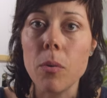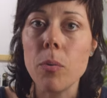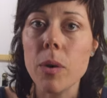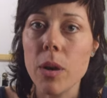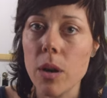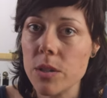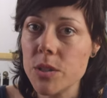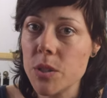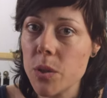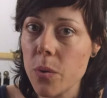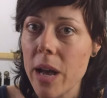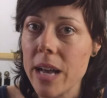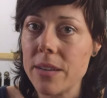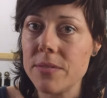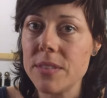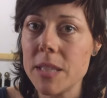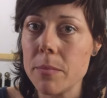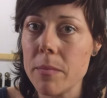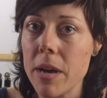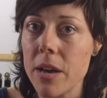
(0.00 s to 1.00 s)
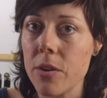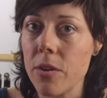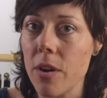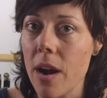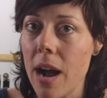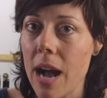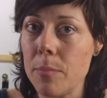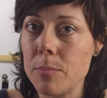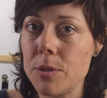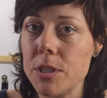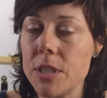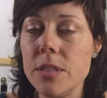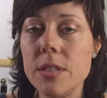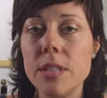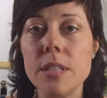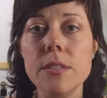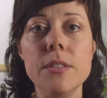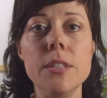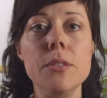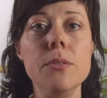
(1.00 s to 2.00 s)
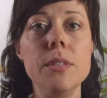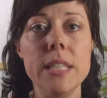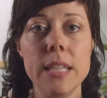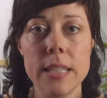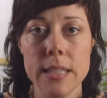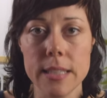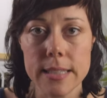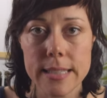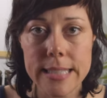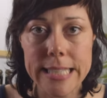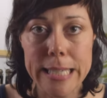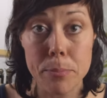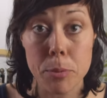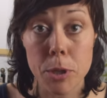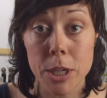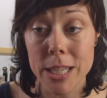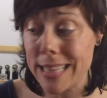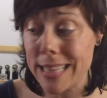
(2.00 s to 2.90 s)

but we also have some other options if you need a little deeper